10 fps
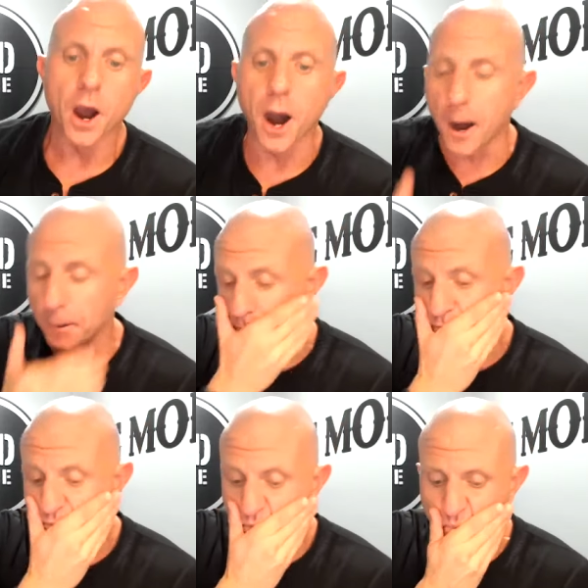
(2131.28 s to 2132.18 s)

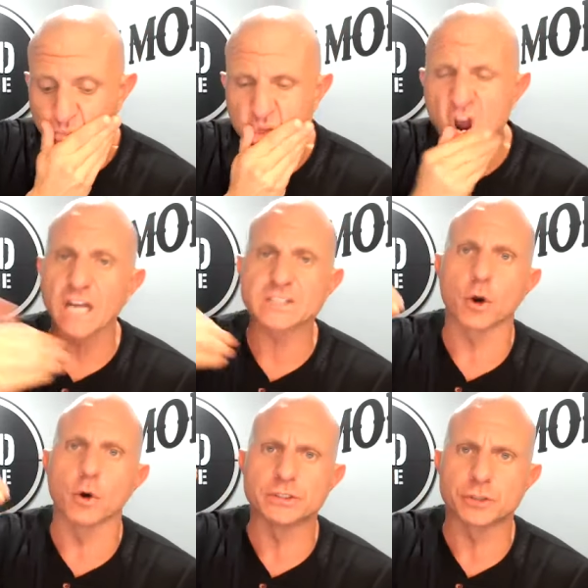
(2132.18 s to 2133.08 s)
Um, all right,
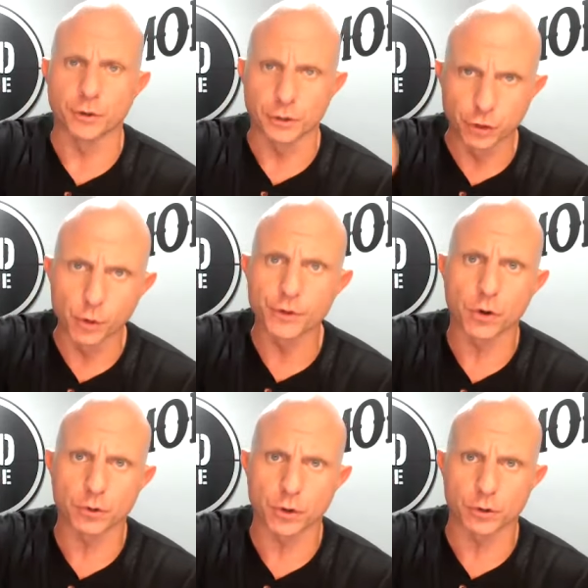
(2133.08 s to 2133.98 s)
so so you're doing
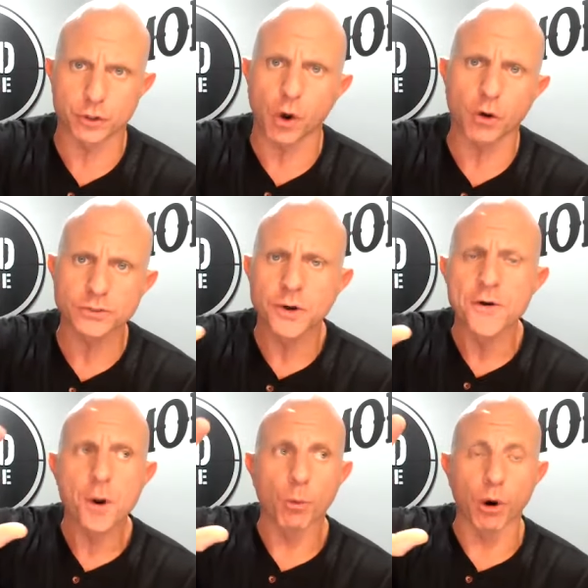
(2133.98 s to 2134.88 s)
your, those calls.
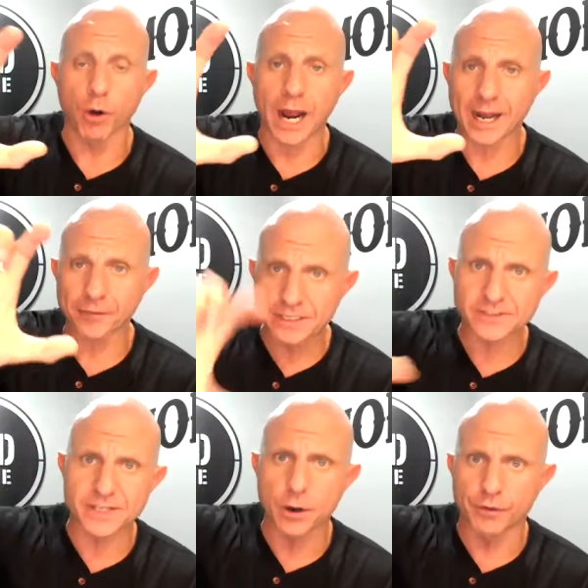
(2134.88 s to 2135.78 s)
Well, I got
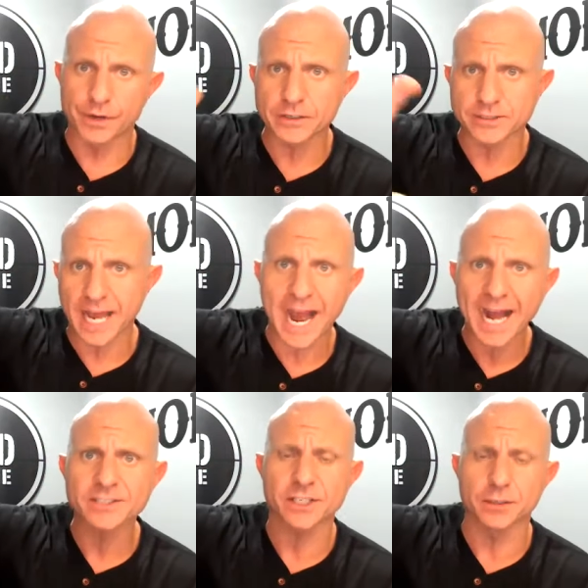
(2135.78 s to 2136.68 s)
this thing over here
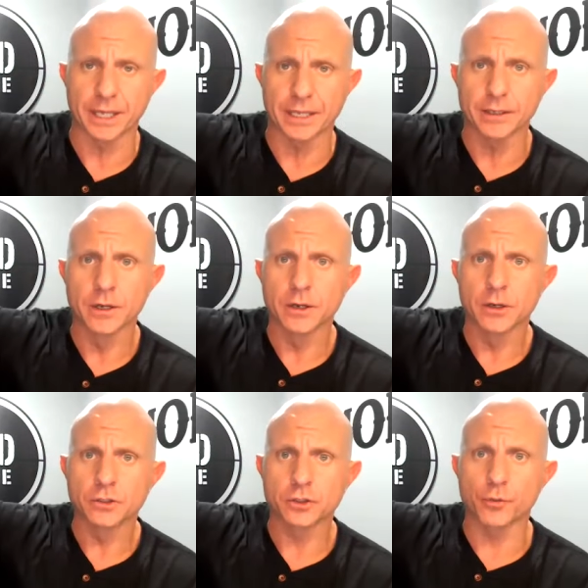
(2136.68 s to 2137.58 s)
tasking me.
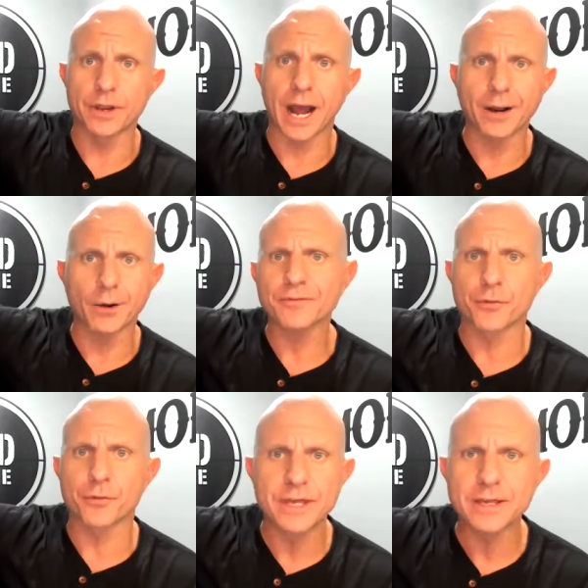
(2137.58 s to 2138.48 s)
So then I don't have to
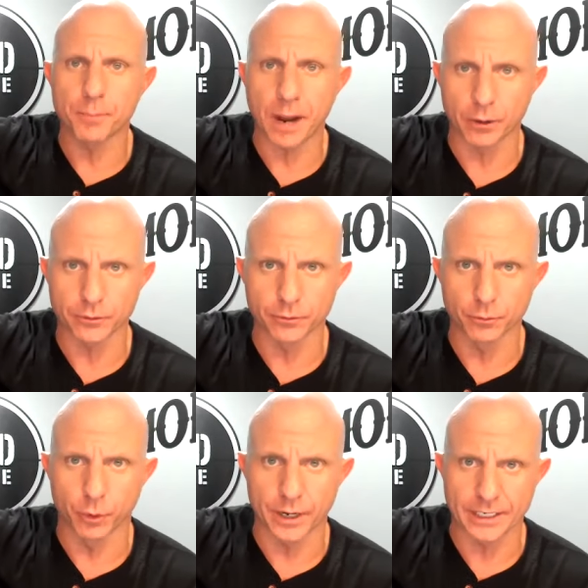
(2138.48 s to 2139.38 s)
think about
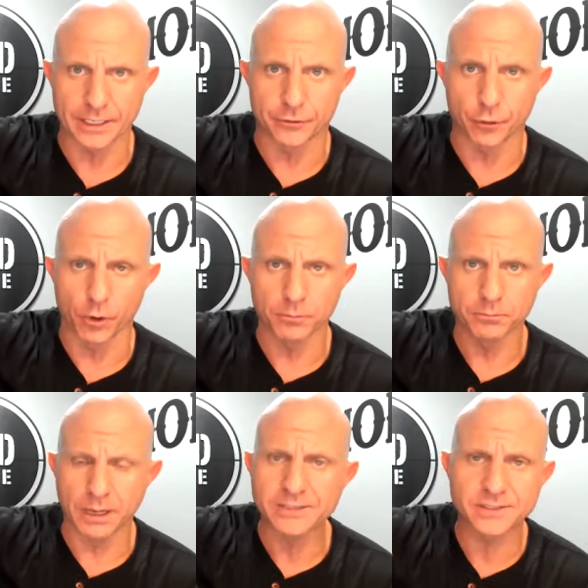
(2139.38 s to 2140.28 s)
when I need to do them.
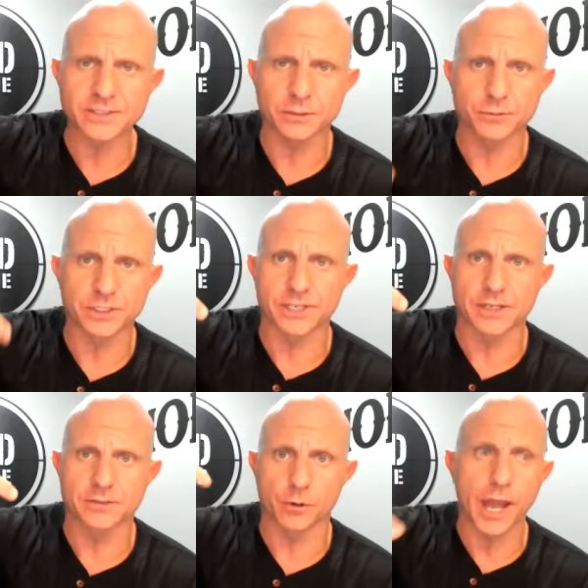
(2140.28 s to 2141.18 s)
My system just
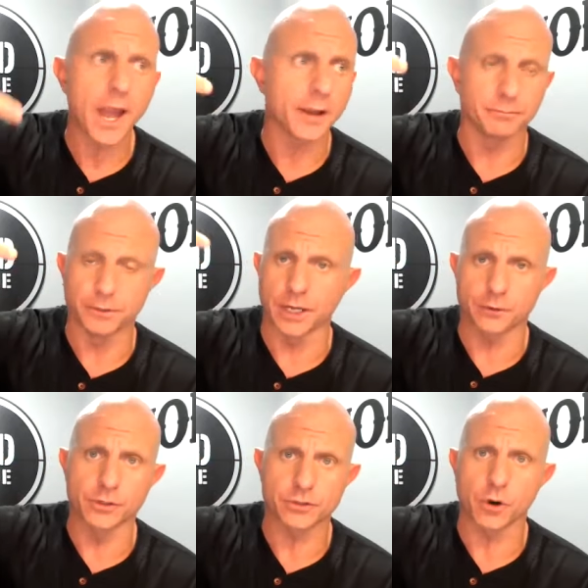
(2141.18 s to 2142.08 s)
says, okay, you got to
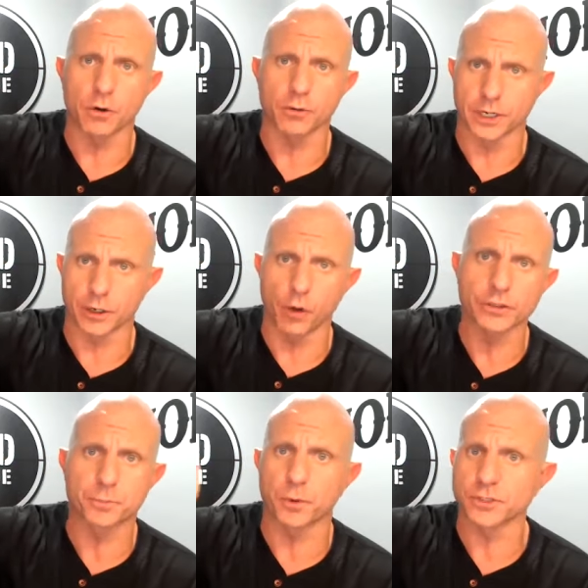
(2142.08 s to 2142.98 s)
do this call. You got to call
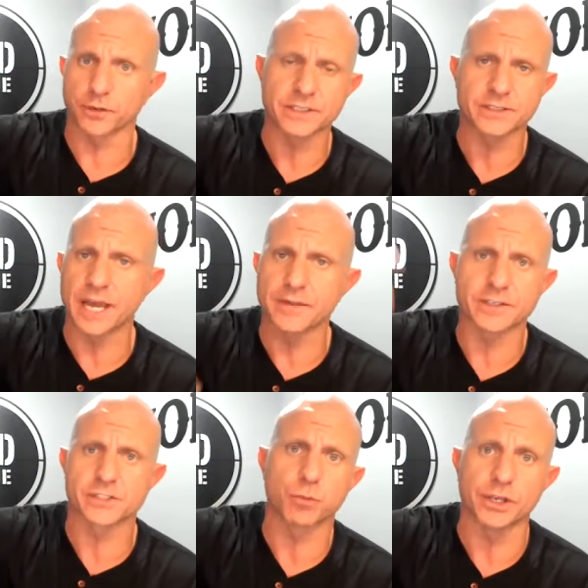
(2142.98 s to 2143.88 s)
this person on this day.
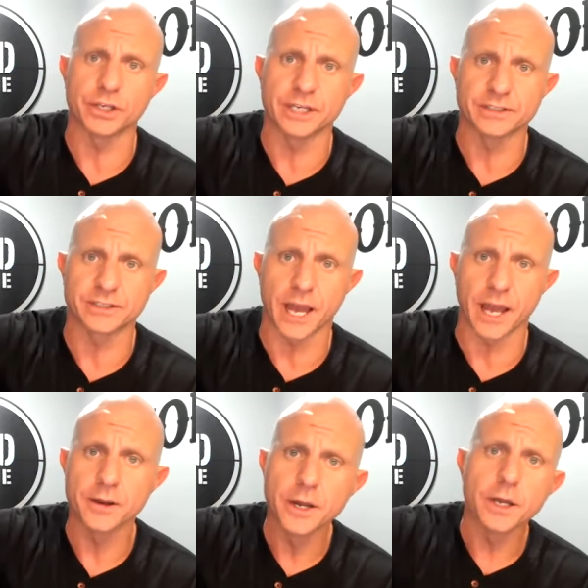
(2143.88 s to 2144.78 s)
This is what you need to say.